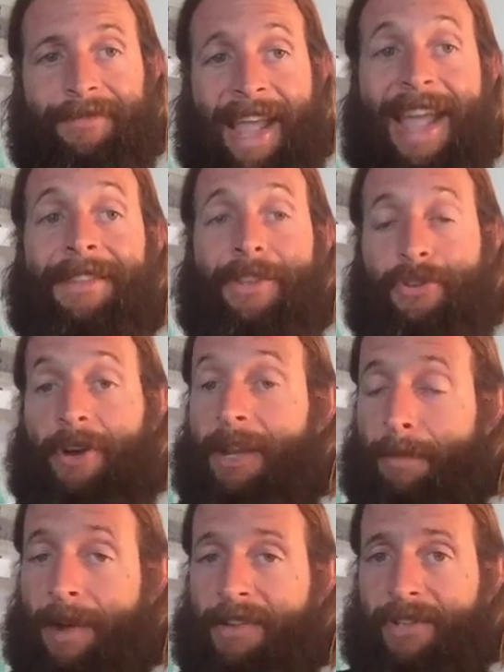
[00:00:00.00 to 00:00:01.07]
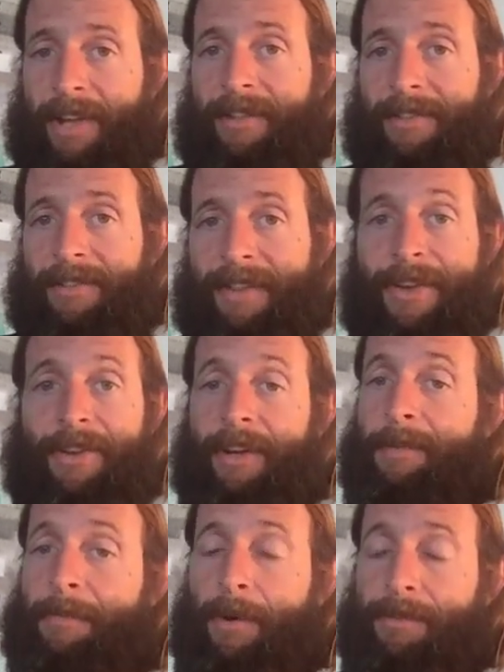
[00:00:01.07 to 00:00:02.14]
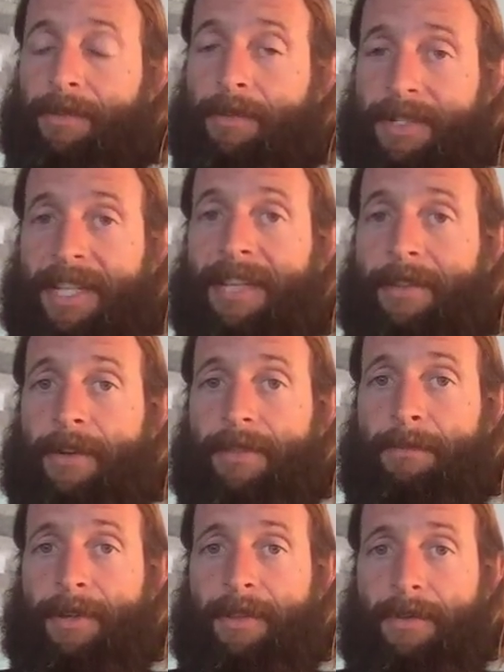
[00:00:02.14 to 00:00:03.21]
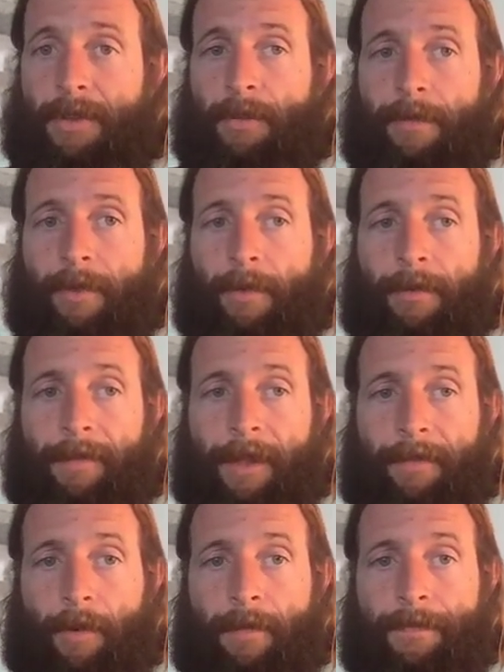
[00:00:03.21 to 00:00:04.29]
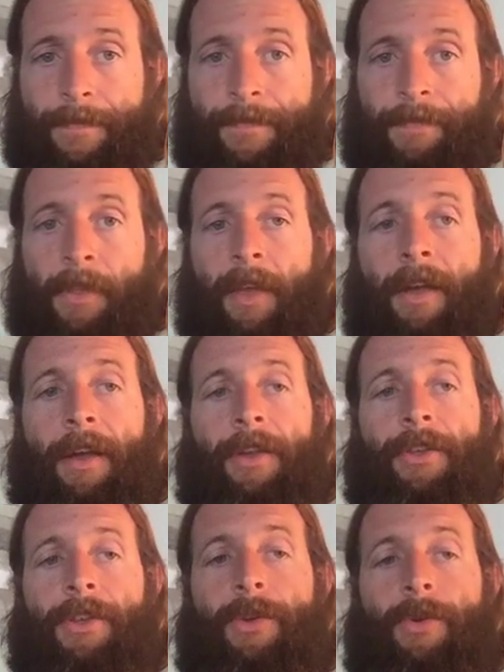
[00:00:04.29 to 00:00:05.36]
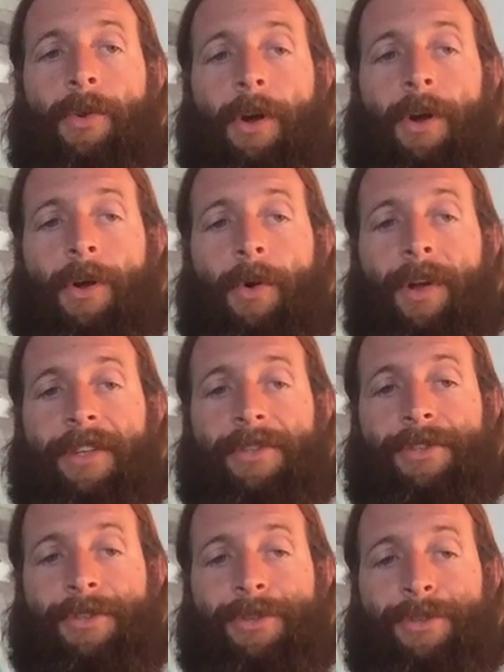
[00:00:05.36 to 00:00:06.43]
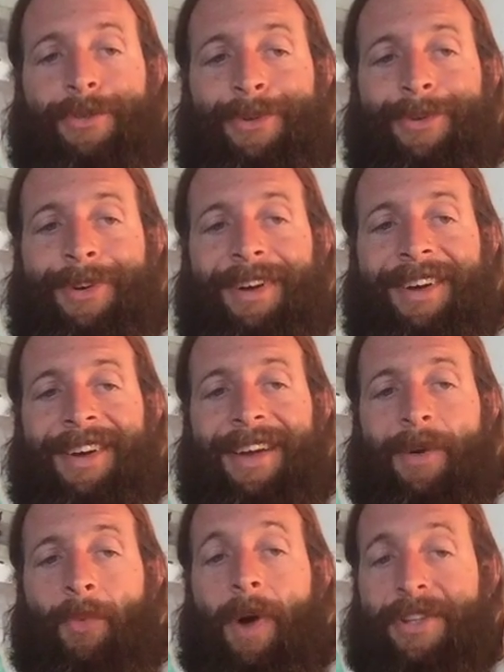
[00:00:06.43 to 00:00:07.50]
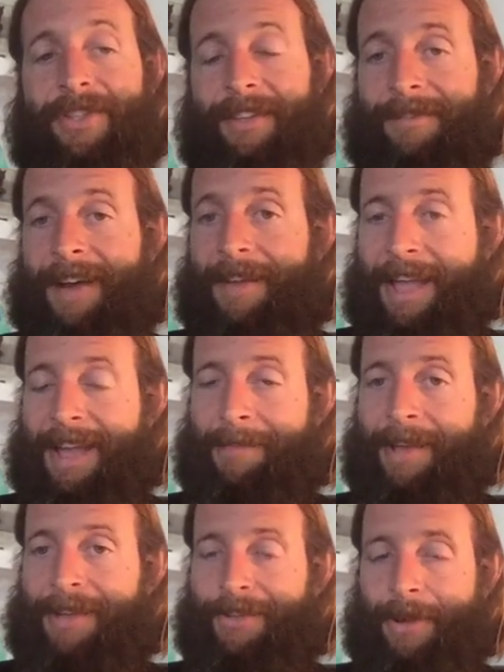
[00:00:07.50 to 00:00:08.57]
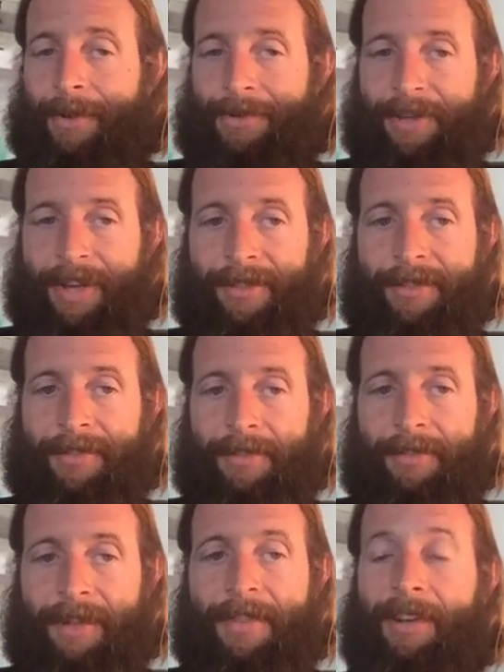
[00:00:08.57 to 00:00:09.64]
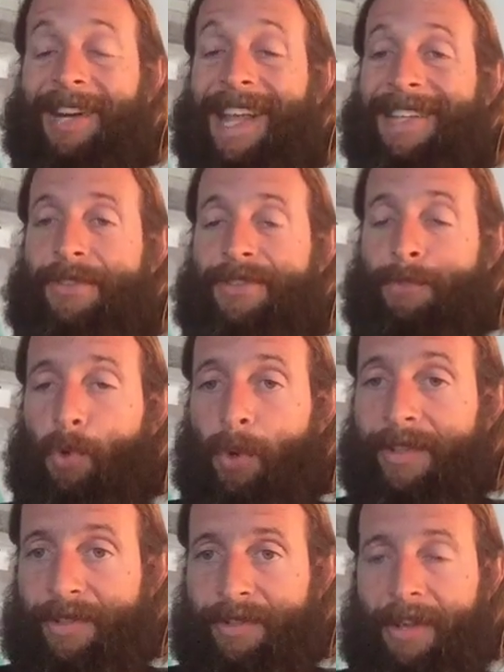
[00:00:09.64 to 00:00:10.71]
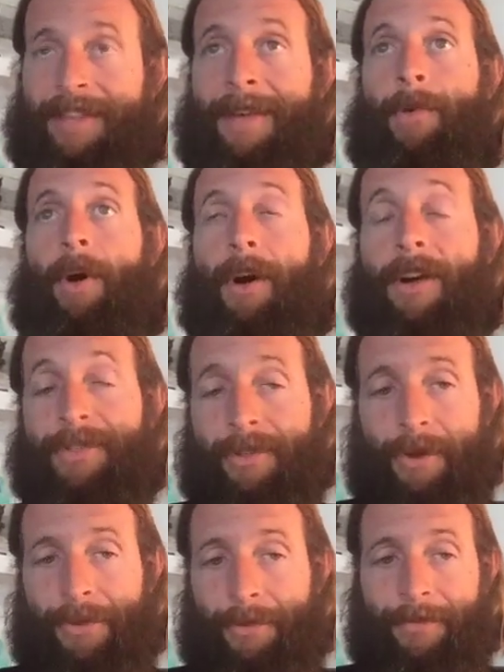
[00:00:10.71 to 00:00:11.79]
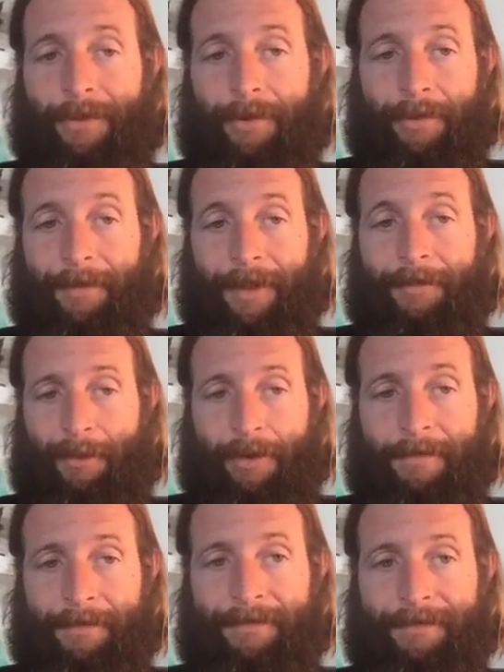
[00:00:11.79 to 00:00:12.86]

and the Train Project, and you're going to both critique those and put those on the Review and the Reflect forum. You are going to watch the 5 animated show introductions, and then you're going to answer some questions on them also on the Review and Reflect forum.